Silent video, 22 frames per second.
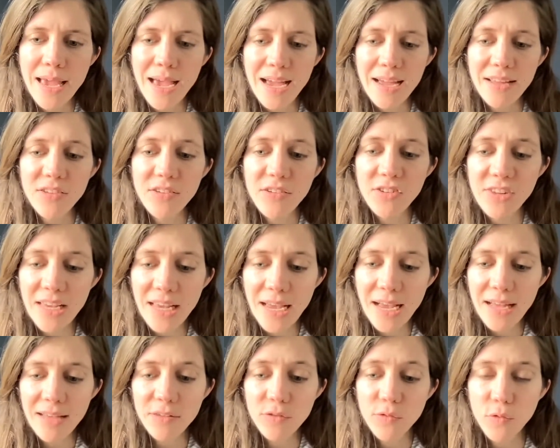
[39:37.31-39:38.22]
And she
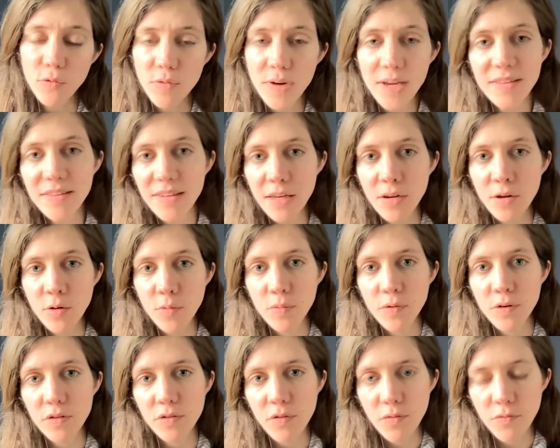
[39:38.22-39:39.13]
has already in her
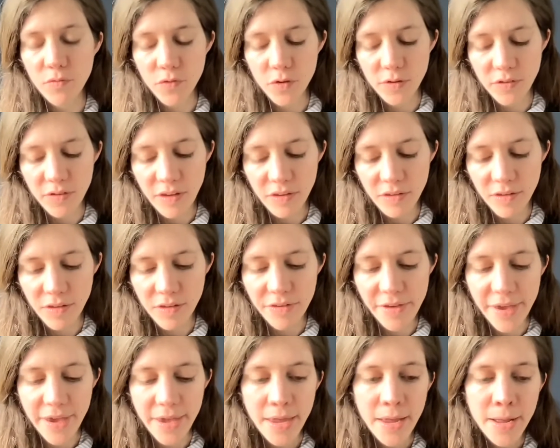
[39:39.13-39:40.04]
press conference
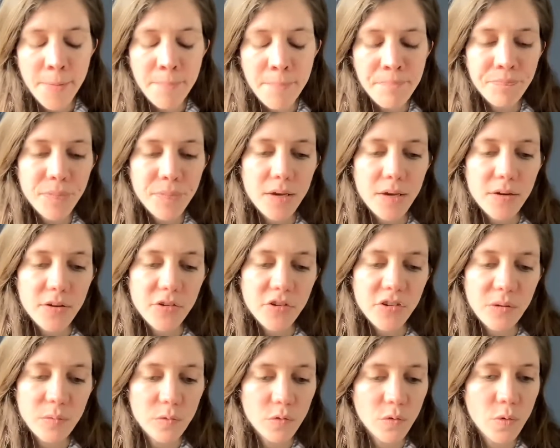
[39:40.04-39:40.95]
yesterday,
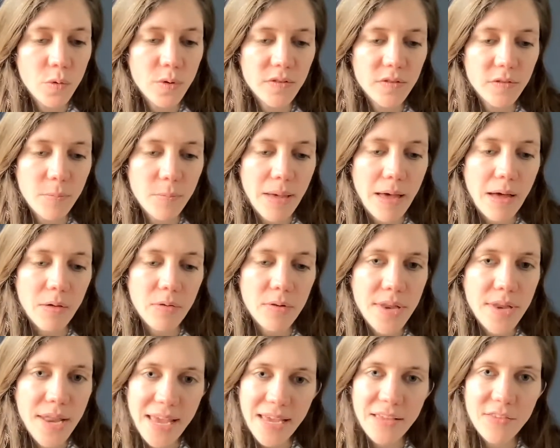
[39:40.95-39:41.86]
she was quizzed about
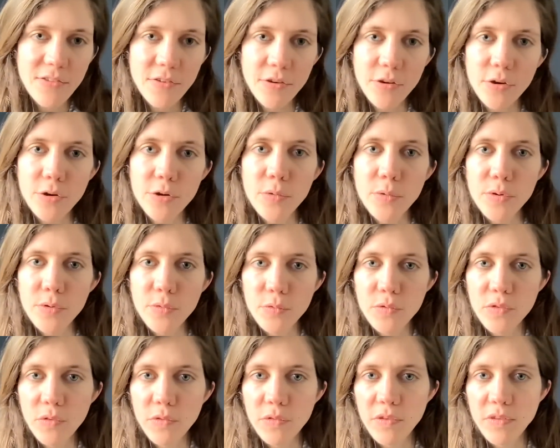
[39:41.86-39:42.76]
NATO and
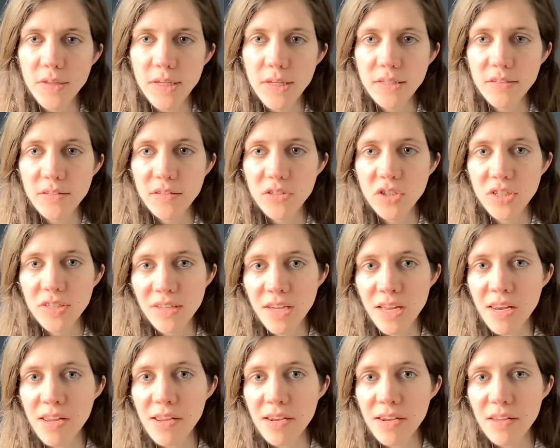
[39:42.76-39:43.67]
all sorts of things, and she's
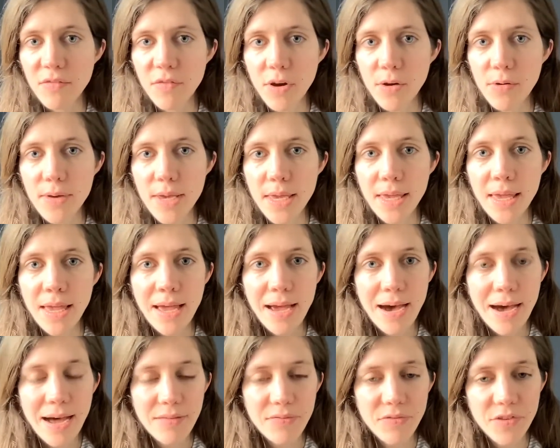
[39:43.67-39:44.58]
clearly very
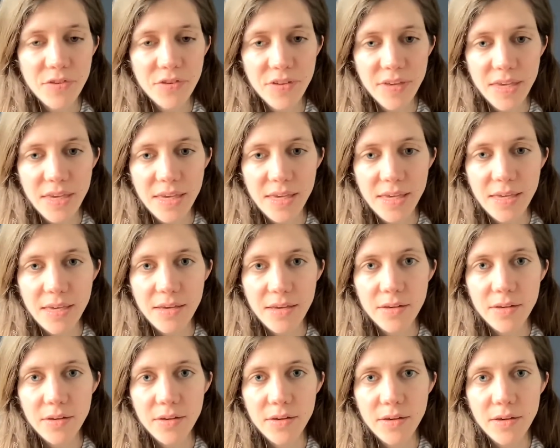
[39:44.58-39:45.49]
anti,
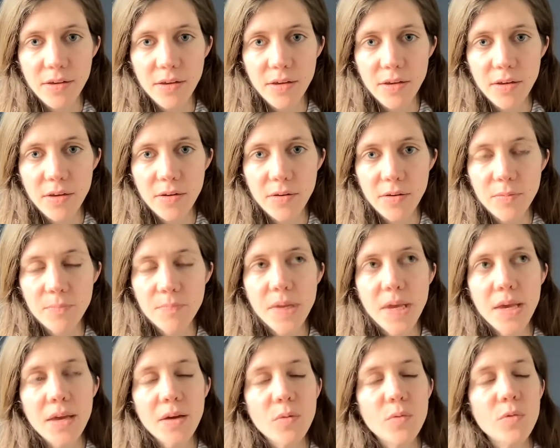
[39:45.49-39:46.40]

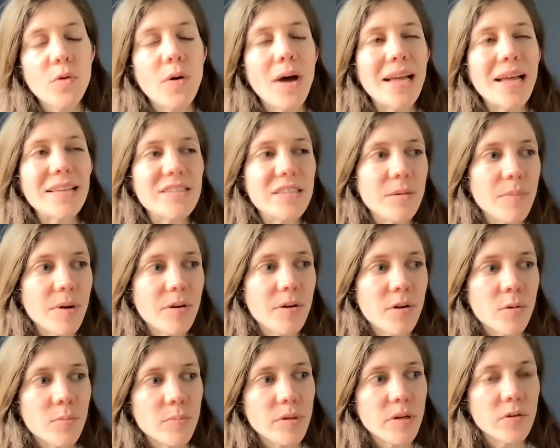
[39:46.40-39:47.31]
not
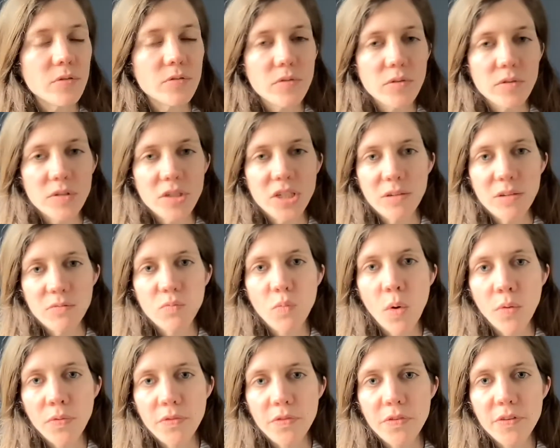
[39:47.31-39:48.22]
anti-American, but she
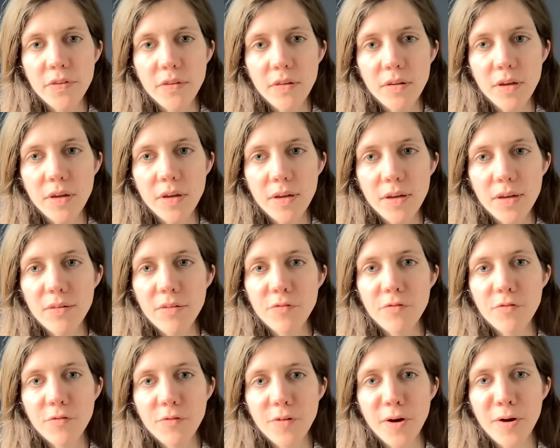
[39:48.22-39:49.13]
wants a
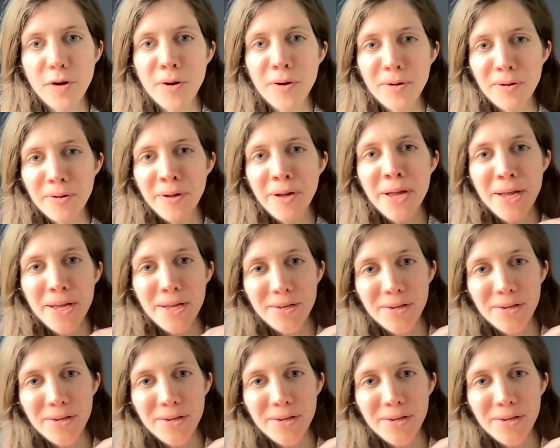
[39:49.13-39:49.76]
far